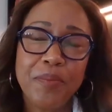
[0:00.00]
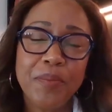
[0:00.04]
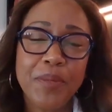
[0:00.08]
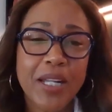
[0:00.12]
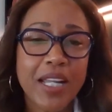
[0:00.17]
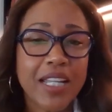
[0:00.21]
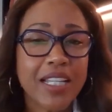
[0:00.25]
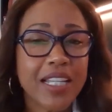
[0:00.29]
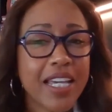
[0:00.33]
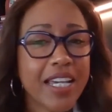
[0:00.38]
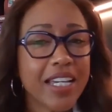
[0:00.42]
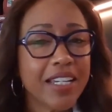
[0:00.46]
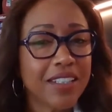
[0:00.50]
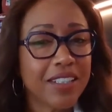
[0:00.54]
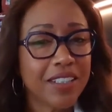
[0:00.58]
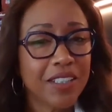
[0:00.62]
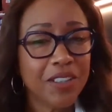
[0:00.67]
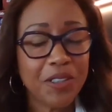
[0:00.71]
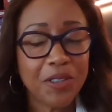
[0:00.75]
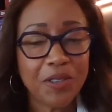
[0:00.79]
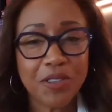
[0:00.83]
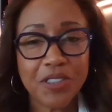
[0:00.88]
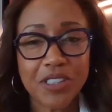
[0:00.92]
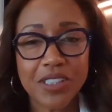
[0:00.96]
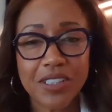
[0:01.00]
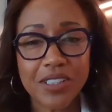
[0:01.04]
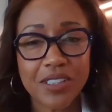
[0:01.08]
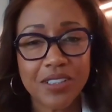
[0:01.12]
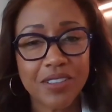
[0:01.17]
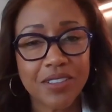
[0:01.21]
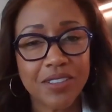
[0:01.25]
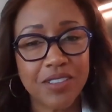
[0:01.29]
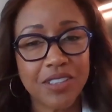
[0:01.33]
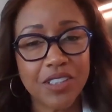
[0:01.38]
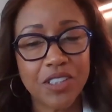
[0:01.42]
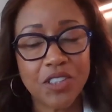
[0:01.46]
But I like,
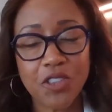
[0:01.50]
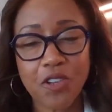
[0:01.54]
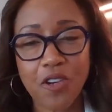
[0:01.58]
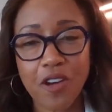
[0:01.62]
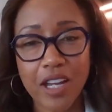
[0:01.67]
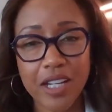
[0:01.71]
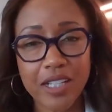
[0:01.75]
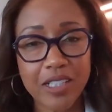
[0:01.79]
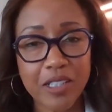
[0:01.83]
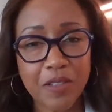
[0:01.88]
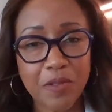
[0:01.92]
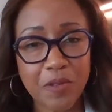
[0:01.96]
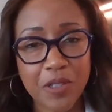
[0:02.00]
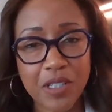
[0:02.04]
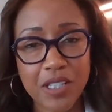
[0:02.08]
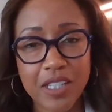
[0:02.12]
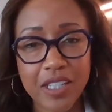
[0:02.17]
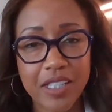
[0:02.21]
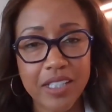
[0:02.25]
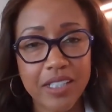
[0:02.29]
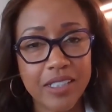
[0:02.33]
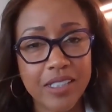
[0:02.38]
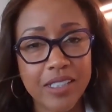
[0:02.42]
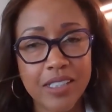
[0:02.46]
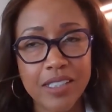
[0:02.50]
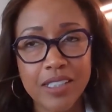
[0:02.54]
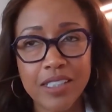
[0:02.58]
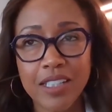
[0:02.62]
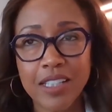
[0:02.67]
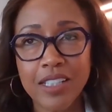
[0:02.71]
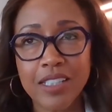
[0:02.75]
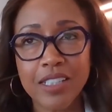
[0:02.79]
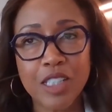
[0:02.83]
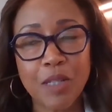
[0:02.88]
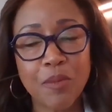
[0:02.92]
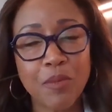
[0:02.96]
just trying different things.
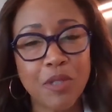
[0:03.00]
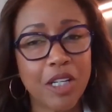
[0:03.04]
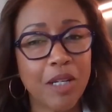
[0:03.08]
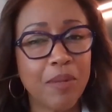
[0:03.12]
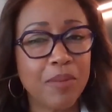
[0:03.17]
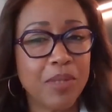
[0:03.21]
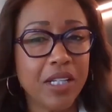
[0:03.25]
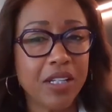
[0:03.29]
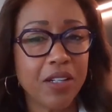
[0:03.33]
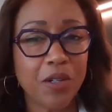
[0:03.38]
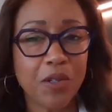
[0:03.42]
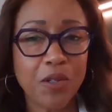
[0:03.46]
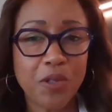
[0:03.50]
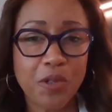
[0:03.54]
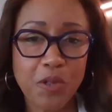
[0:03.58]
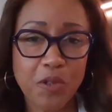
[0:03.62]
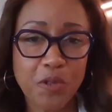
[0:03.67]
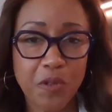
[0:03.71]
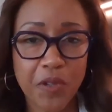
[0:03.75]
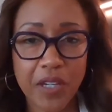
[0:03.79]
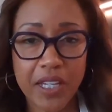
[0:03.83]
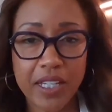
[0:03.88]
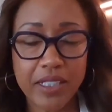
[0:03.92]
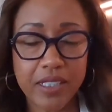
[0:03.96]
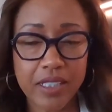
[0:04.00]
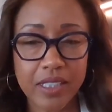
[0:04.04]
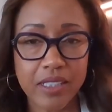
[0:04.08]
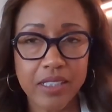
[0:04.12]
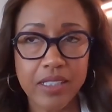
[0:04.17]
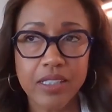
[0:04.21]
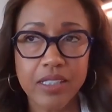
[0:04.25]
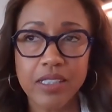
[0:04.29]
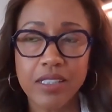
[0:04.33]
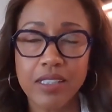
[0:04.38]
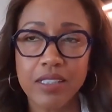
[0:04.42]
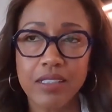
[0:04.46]
And sometimes I go through
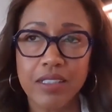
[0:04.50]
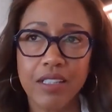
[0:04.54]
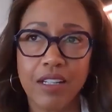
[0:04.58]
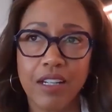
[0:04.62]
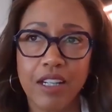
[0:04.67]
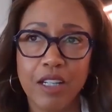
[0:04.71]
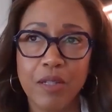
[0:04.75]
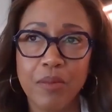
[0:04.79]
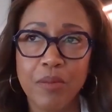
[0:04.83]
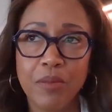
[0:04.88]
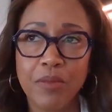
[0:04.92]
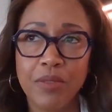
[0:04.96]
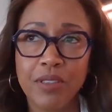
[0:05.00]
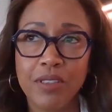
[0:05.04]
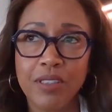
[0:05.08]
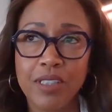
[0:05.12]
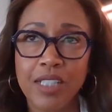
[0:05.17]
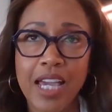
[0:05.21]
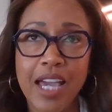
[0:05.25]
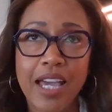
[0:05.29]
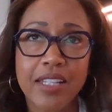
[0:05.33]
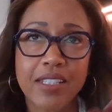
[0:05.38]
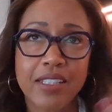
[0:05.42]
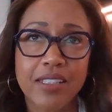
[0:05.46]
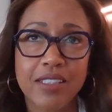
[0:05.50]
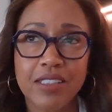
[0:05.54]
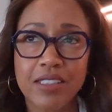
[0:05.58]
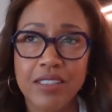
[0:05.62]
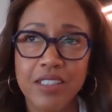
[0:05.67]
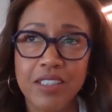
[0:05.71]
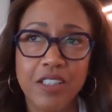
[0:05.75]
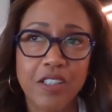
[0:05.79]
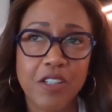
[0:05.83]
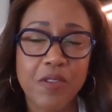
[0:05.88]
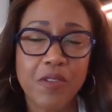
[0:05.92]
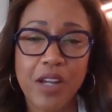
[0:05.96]
phases. Last
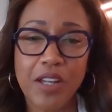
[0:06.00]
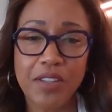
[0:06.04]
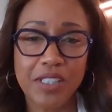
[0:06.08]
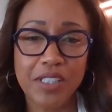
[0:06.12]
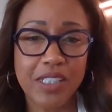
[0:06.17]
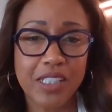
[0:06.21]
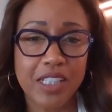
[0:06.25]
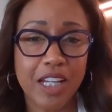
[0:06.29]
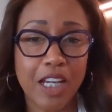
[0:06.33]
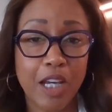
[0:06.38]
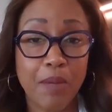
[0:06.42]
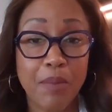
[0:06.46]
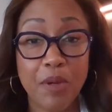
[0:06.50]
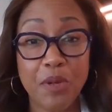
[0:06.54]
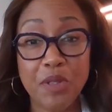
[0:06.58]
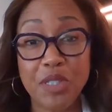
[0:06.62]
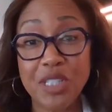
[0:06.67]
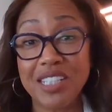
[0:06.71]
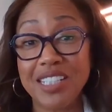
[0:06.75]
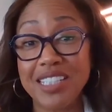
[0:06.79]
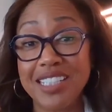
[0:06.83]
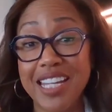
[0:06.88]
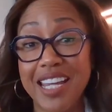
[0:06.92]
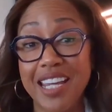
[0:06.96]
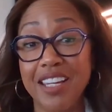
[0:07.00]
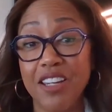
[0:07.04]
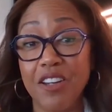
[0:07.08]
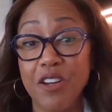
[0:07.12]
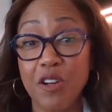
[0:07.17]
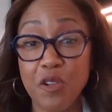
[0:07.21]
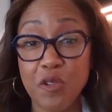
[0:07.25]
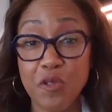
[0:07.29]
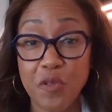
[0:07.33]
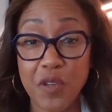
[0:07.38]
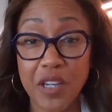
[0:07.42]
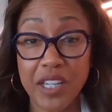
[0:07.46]
year around this time, I was in a
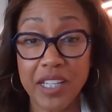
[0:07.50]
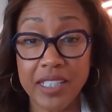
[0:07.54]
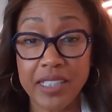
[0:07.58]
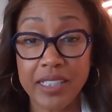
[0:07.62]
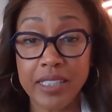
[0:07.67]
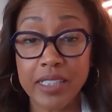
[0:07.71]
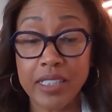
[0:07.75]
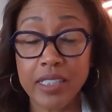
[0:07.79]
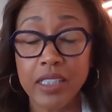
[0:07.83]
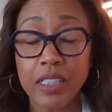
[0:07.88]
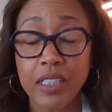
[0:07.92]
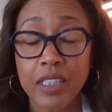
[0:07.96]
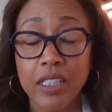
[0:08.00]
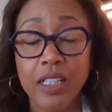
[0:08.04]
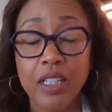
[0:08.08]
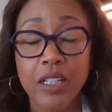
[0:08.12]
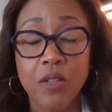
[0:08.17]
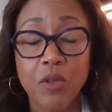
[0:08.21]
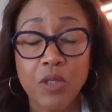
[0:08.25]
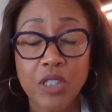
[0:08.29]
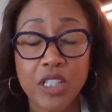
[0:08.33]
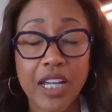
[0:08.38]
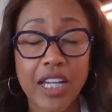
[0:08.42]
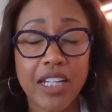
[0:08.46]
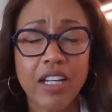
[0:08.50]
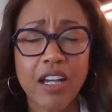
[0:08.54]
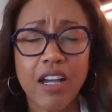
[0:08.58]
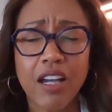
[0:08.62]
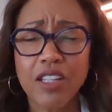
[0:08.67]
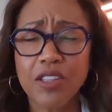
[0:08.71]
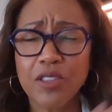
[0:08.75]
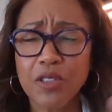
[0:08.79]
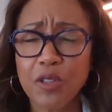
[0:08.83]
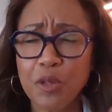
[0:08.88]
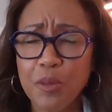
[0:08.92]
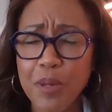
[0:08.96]
tango phase, which I had
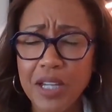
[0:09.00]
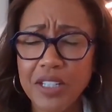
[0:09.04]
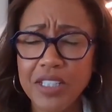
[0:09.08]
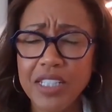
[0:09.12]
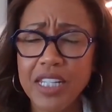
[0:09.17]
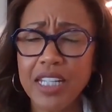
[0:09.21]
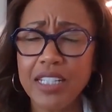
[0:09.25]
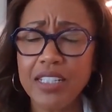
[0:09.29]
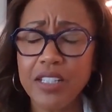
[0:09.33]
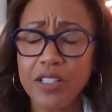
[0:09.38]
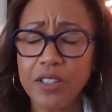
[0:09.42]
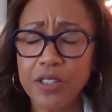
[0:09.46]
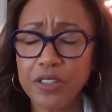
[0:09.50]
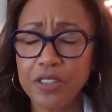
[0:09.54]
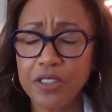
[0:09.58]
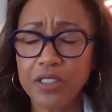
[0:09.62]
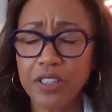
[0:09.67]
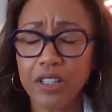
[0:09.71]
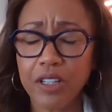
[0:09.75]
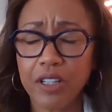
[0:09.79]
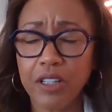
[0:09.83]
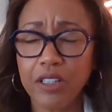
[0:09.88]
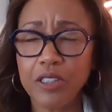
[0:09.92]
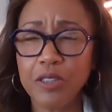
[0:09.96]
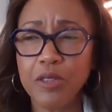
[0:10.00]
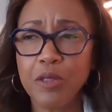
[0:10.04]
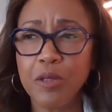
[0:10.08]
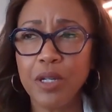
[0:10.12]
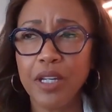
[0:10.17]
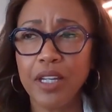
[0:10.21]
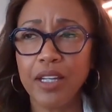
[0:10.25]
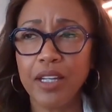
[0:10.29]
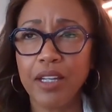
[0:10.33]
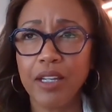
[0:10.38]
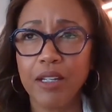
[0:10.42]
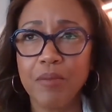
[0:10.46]
gone through about 10 years ago,
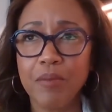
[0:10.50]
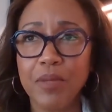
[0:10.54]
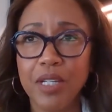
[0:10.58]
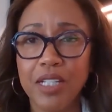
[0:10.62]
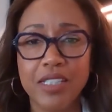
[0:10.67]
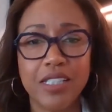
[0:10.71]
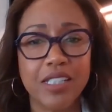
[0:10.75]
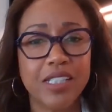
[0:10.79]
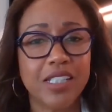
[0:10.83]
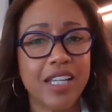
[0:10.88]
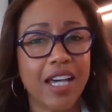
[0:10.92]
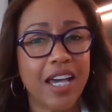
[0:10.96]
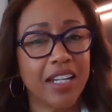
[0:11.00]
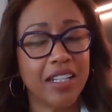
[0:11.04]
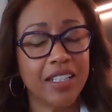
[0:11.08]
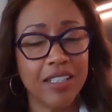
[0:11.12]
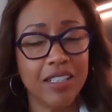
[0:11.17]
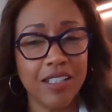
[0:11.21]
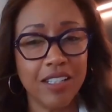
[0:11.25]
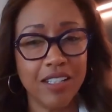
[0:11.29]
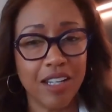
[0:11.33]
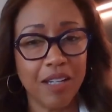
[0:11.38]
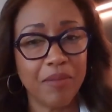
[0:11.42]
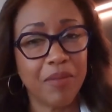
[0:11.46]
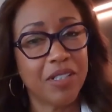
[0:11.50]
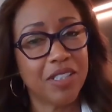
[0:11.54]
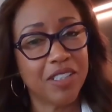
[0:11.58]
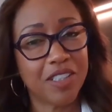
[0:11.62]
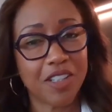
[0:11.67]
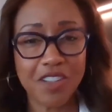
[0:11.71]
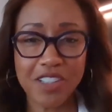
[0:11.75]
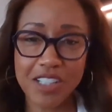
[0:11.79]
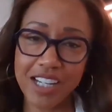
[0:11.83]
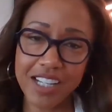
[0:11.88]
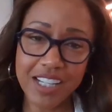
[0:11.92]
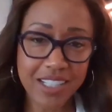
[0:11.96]
and decided I'm going to
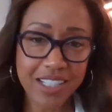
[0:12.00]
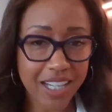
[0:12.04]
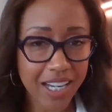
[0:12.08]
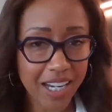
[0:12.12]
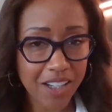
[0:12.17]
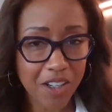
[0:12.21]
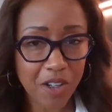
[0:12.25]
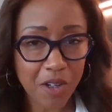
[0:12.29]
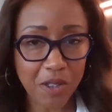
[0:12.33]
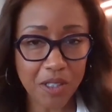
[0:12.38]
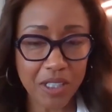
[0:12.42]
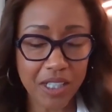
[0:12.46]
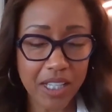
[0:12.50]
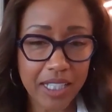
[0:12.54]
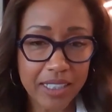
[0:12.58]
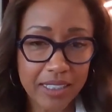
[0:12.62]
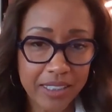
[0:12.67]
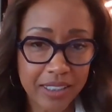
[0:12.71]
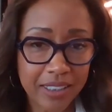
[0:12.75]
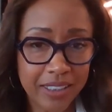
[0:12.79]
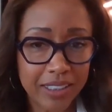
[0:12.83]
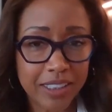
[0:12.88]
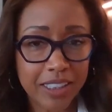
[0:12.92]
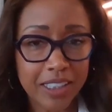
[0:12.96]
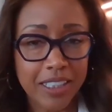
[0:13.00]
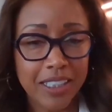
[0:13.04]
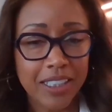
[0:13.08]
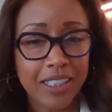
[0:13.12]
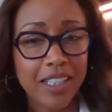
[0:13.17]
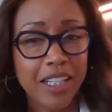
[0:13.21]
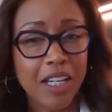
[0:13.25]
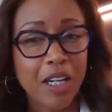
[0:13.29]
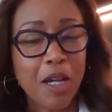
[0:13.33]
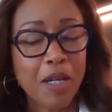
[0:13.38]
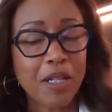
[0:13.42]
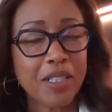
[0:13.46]
start taking tango classes
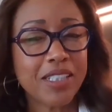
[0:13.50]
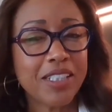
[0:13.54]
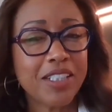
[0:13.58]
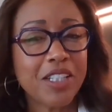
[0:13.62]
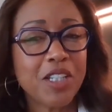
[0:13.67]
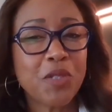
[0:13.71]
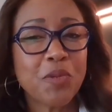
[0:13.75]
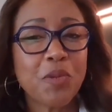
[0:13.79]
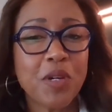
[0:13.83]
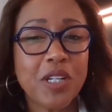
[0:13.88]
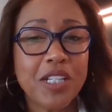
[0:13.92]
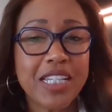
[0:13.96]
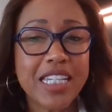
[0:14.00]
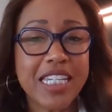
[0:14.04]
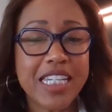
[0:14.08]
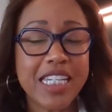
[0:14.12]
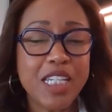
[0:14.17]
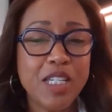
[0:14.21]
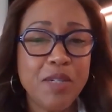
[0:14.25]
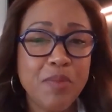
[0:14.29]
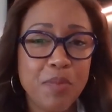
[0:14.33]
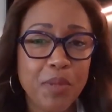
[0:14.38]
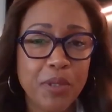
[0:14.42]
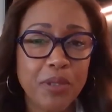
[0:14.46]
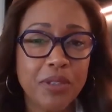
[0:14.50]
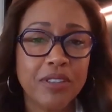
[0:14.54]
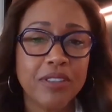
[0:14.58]
because I just want to keep,